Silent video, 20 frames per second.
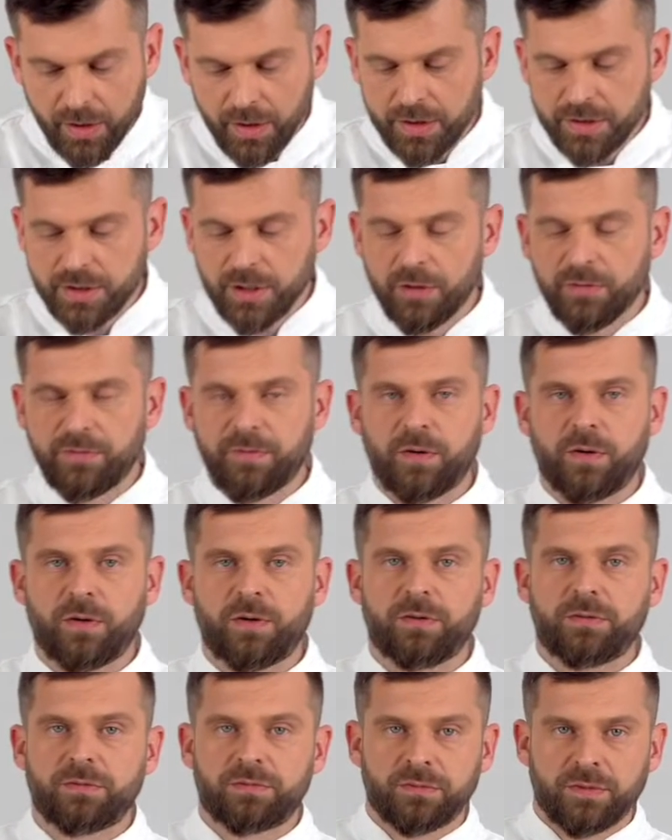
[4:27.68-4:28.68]
So
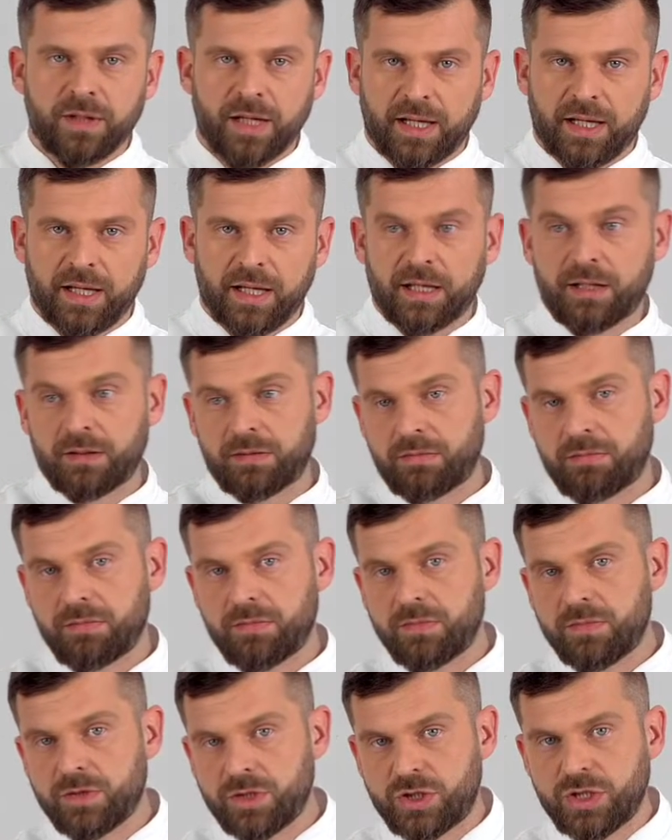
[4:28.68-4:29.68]
for Again,
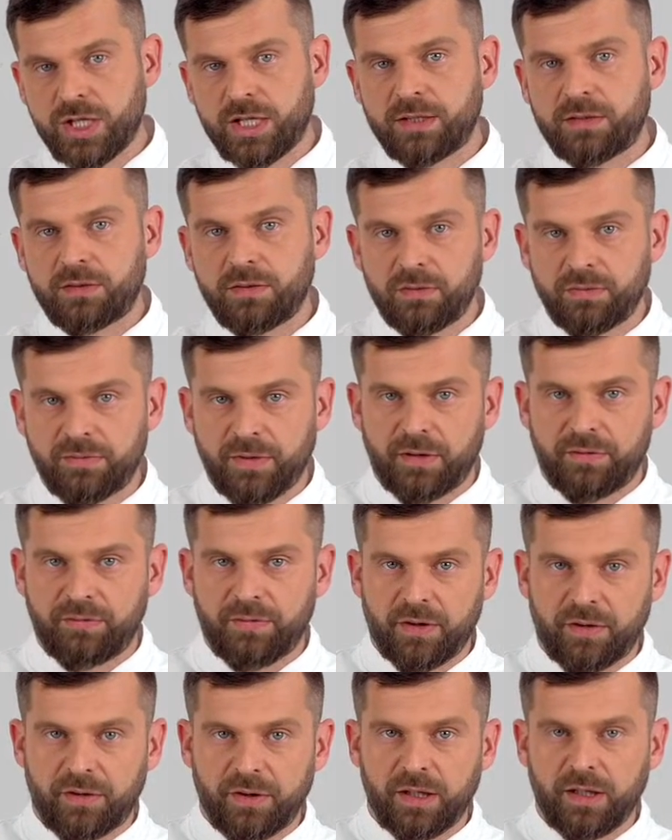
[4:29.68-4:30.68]
gentle, very,
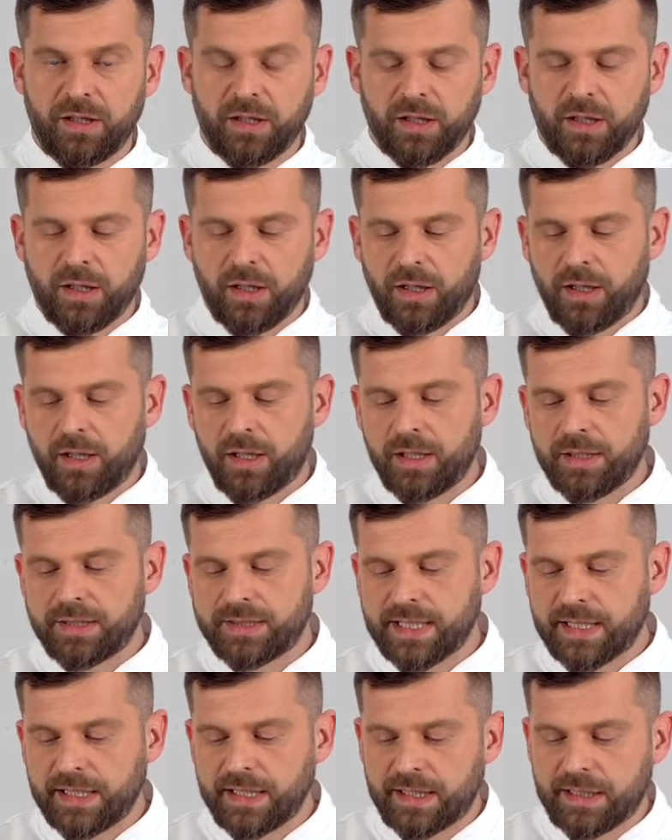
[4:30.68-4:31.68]
very uh,
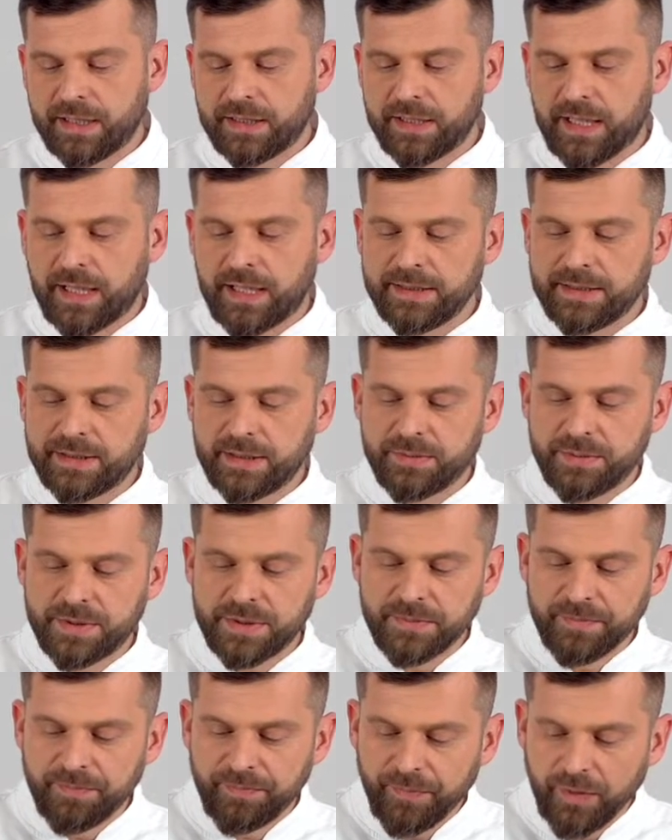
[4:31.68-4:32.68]
delicate items.